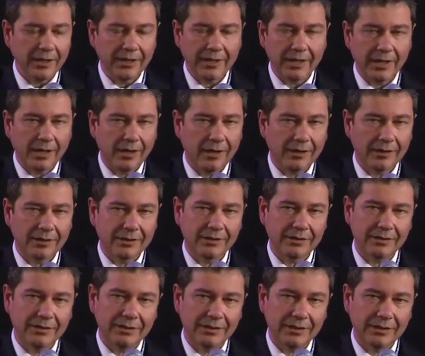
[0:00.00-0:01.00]
an heart
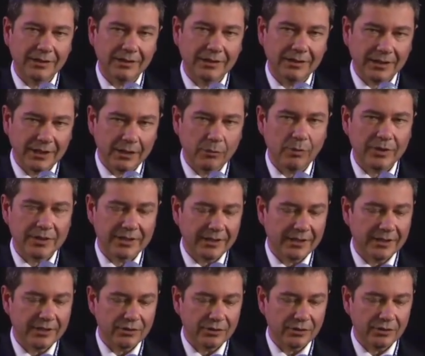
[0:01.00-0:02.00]
in a railway
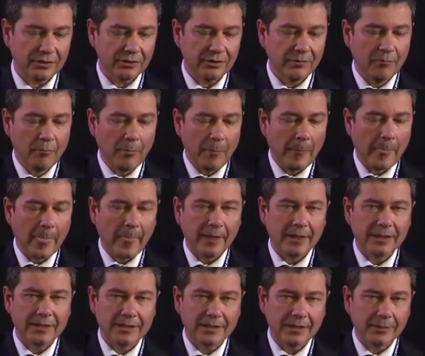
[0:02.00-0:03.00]
station.
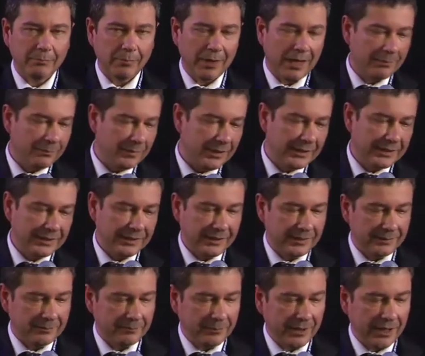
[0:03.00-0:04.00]
It's a public
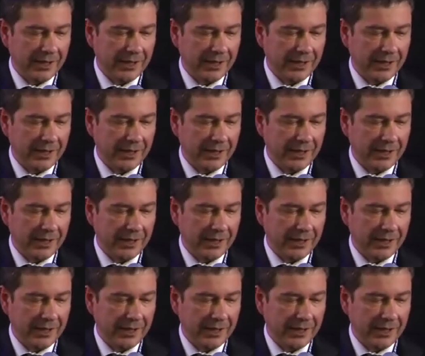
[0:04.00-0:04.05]
and